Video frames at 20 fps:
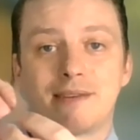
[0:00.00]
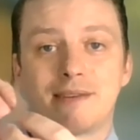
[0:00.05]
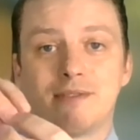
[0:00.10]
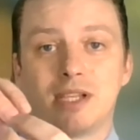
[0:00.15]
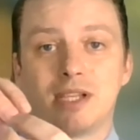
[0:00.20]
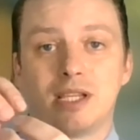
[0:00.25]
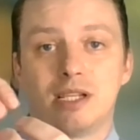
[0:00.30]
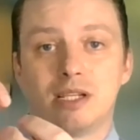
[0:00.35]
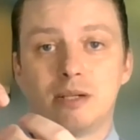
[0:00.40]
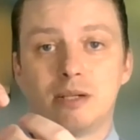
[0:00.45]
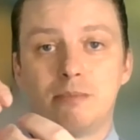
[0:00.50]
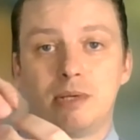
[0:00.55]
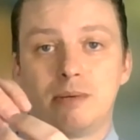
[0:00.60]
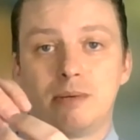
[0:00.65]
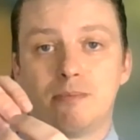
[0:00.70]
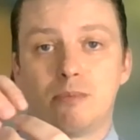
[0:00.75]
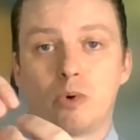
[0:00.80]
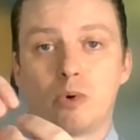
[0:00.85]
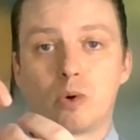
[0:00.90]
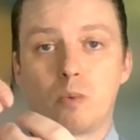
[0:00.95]
have a little bit
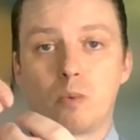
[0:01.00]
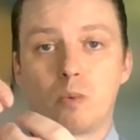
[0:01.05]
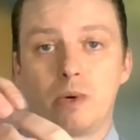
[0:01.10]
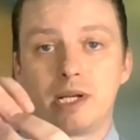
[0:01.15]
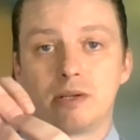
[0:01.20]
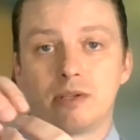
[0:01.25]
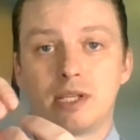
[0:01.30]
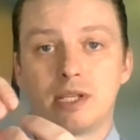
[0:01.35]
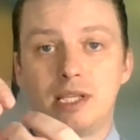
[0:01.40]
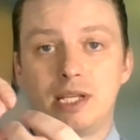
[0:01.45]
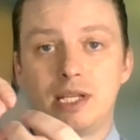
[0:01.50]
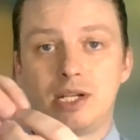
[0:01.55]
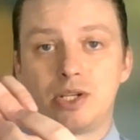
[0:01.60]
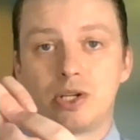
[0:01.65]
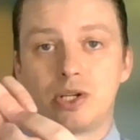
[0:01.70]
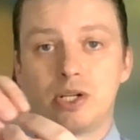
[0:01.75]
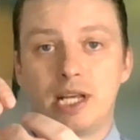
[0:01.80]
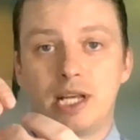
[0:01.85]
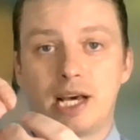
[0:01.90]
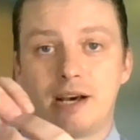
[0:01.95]
more wiggle than they
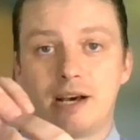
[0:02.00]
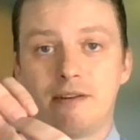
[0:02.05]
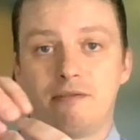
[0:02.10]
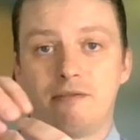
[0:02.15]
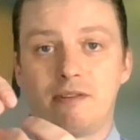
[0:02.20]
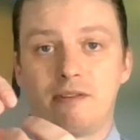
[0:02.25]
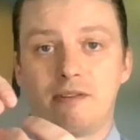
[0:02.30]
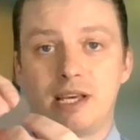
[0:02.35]
should have,